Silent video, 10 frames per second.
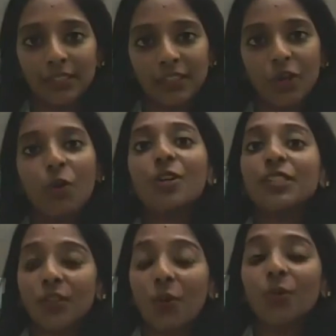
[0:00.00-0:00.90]
So it
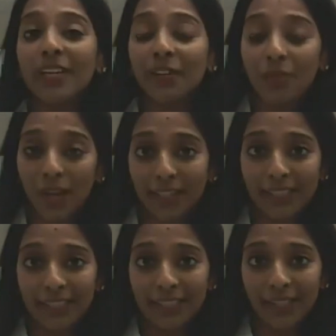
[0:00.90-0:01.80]
is only
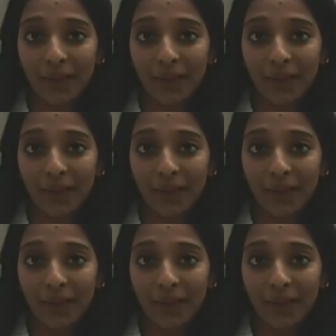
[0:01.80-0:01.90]
right